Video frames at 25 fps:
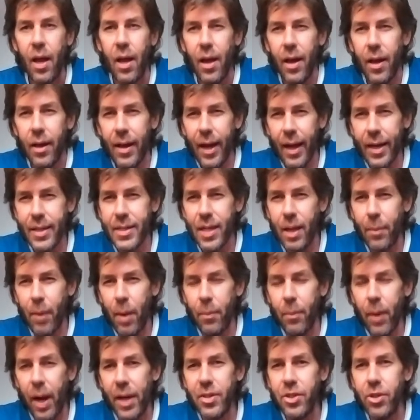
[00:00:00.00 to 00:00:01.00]
Next time I
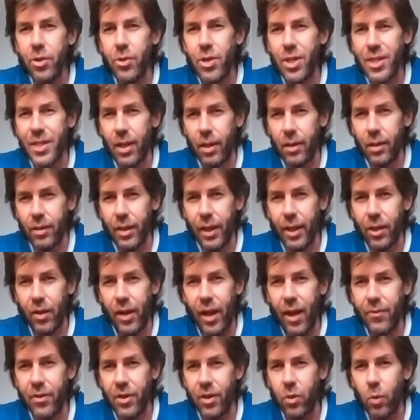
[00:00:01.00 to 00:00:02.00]
might do just a little
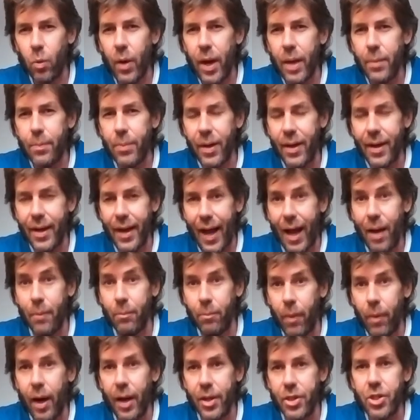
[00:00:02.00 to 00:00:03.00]
heavier weight, but not
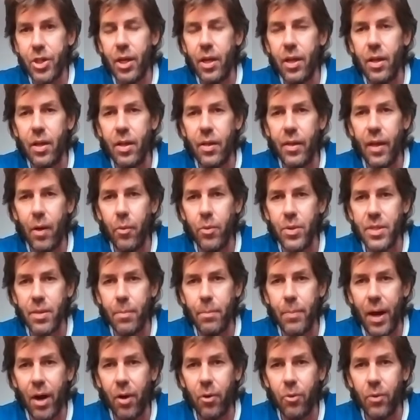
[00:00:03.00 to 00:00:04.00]
much. That was
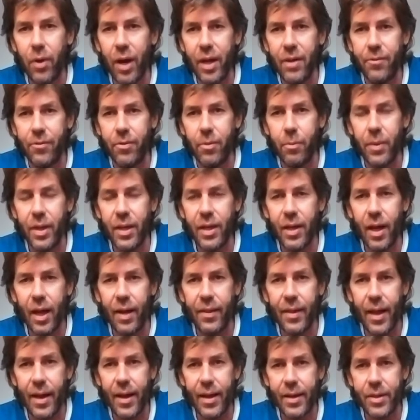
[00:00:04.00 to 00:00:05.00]
about right for me on
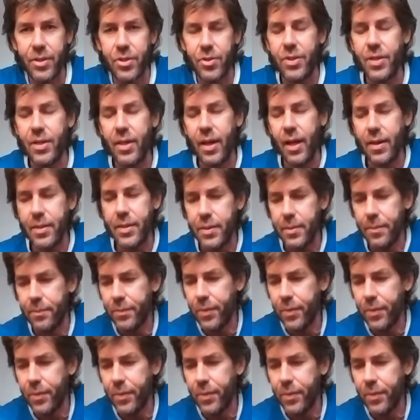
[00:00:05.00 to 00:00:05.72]
that exercise.